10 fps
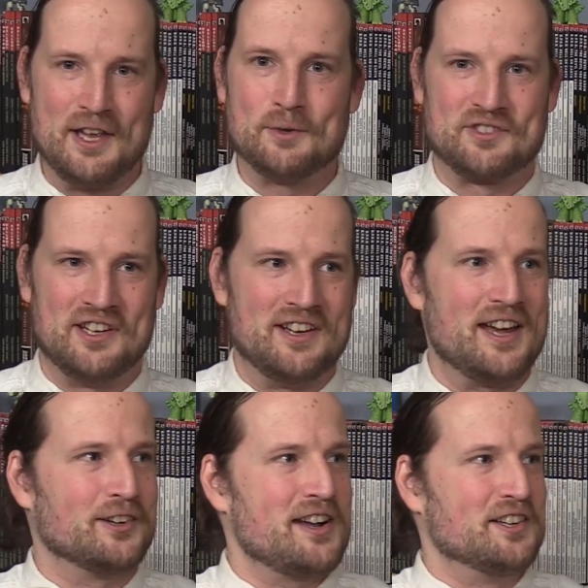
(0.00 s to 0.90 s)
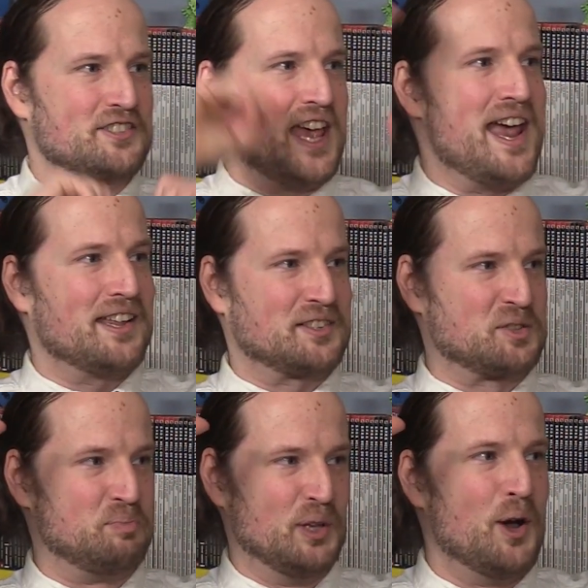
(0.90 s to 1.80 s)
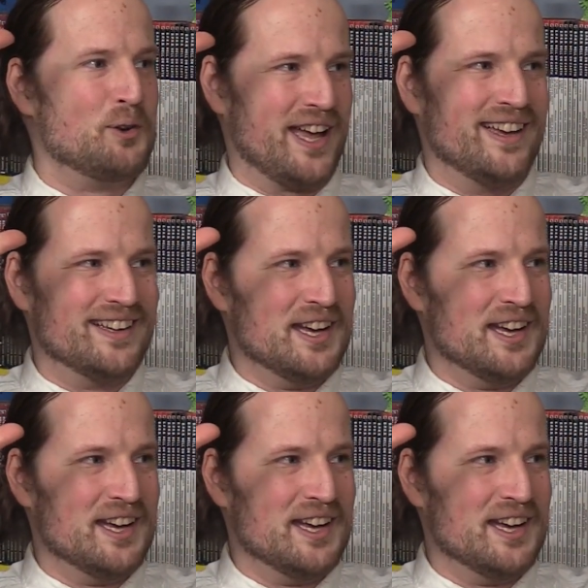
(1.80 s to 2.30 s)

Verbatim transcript: It was the narrator's head exploding